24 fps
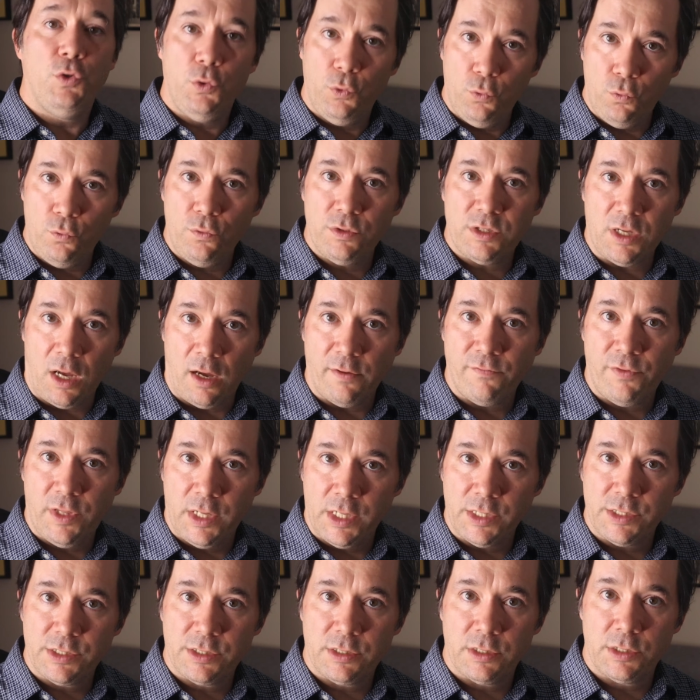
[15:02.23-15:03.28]
news of
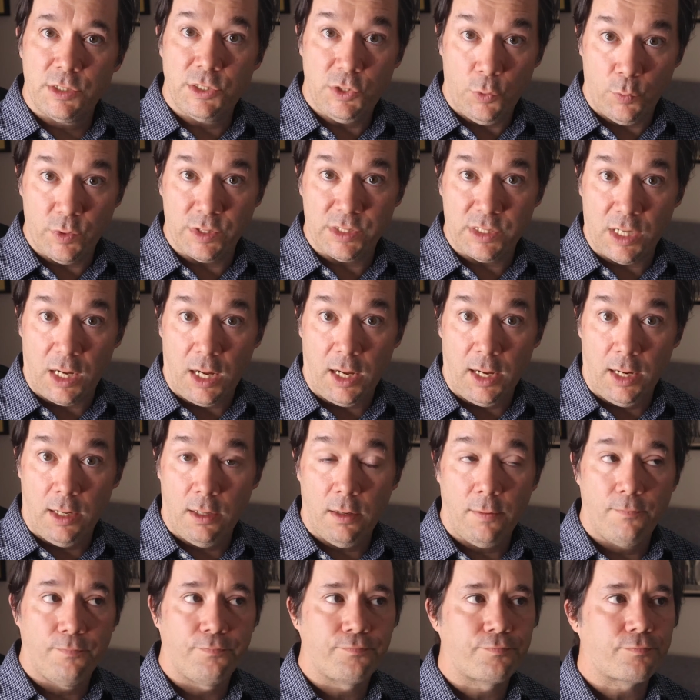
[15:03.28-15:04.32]
this
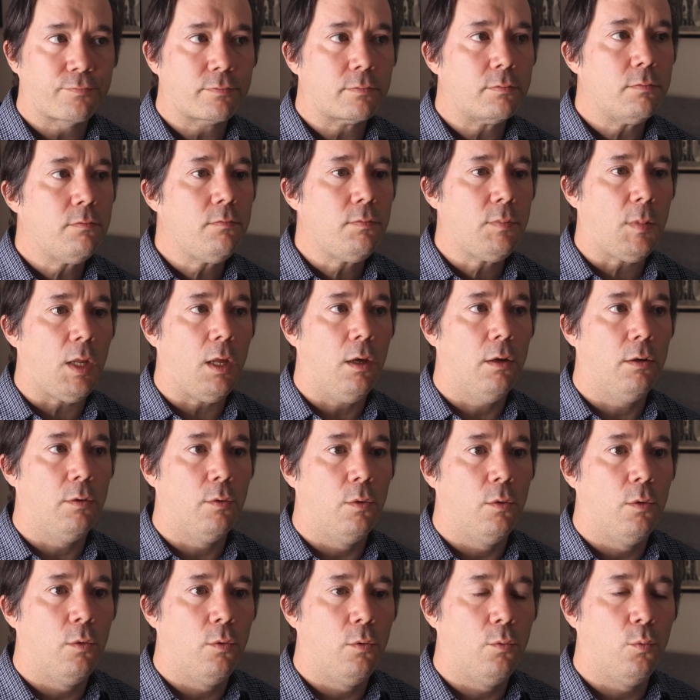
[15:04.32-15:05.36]
suicide
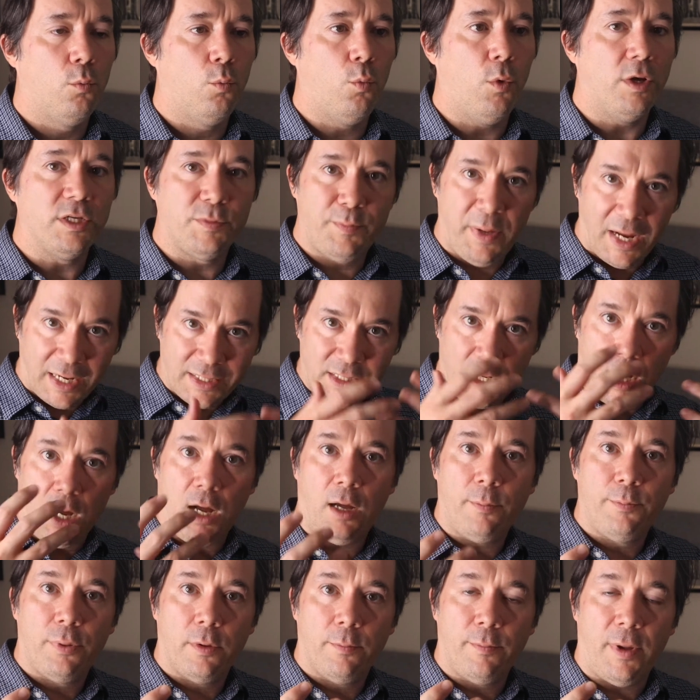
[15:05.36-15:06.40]
was picked
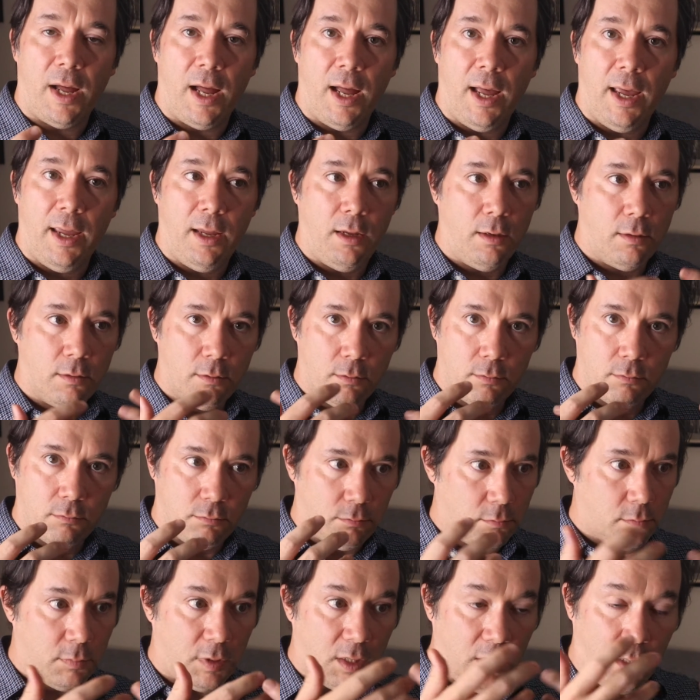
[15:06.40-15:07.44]
up by
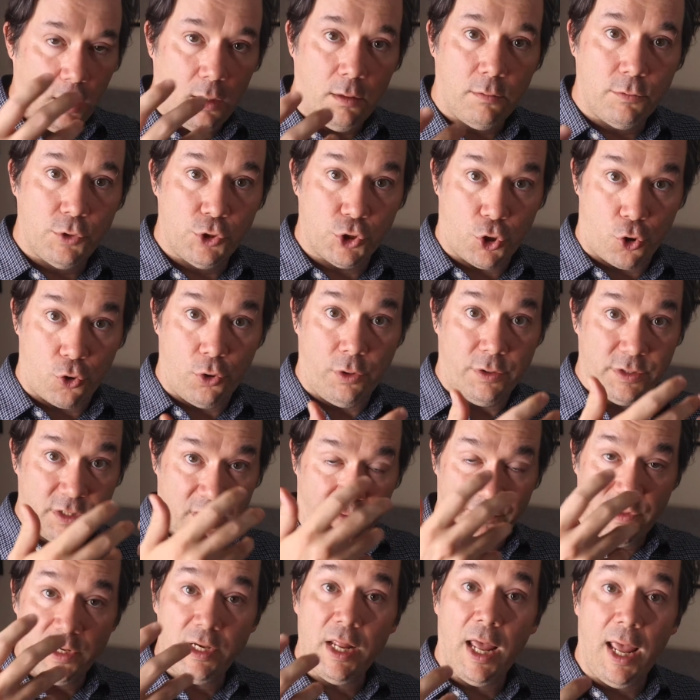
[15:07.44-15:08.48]
the journals
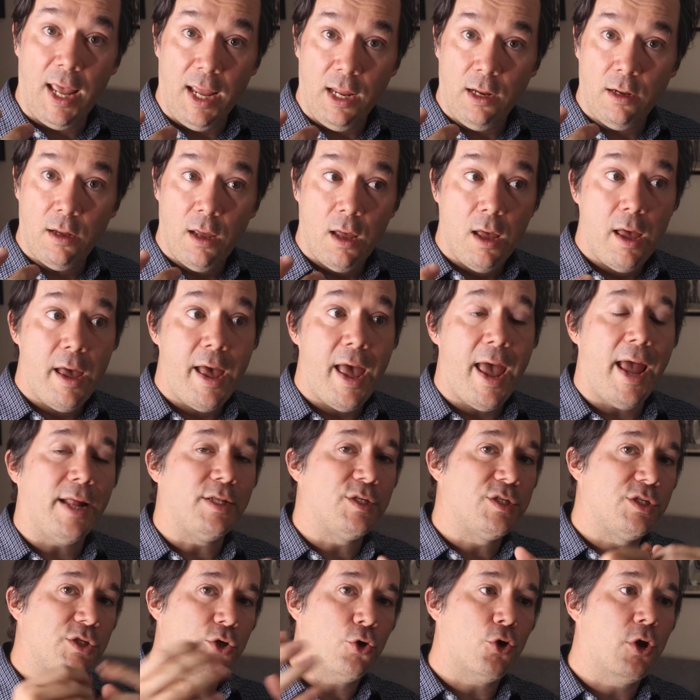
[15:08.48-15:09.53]
of the day and
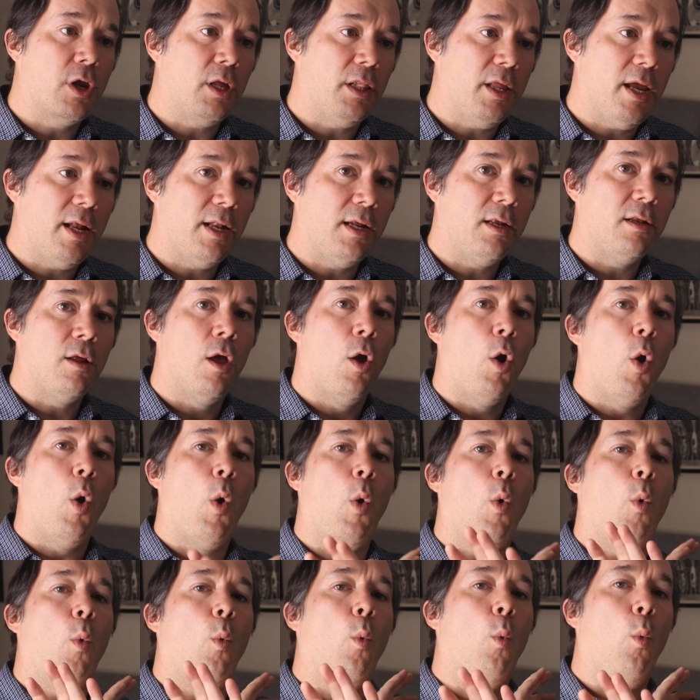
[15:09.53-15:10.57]
circulated
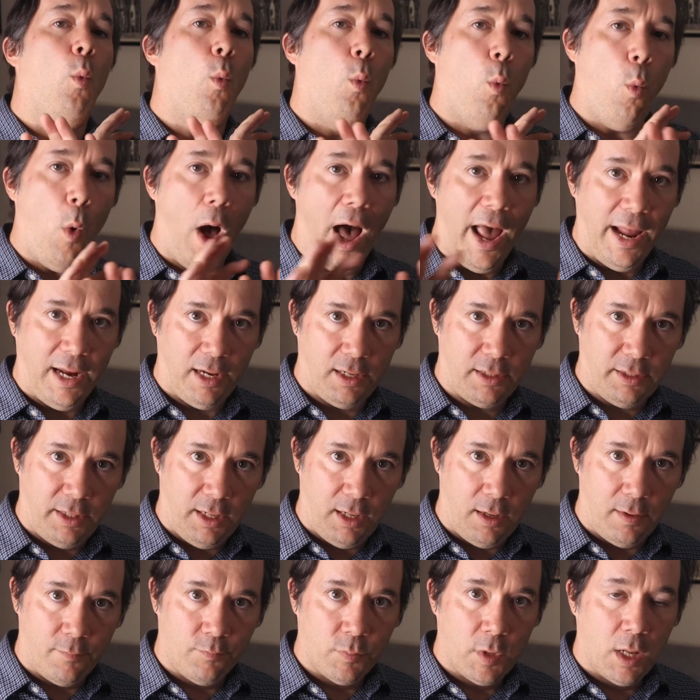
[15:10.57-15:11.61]

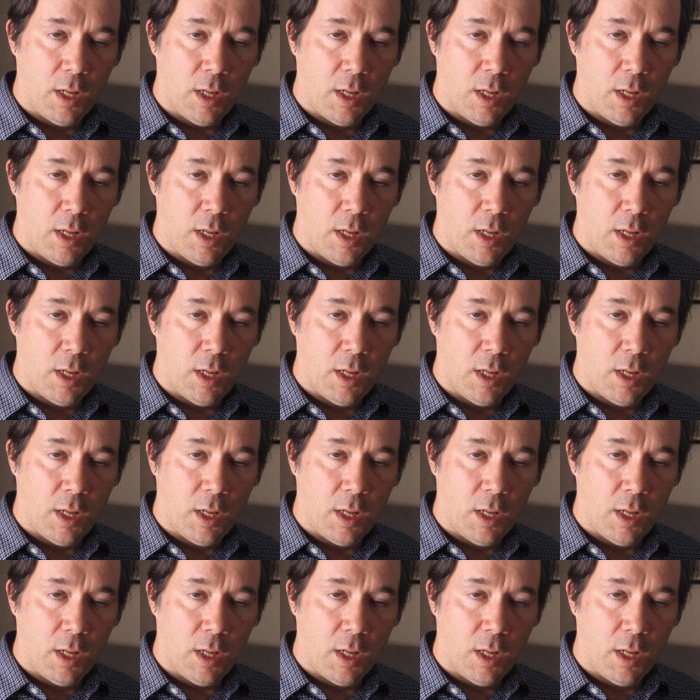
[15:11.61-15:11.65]
widely.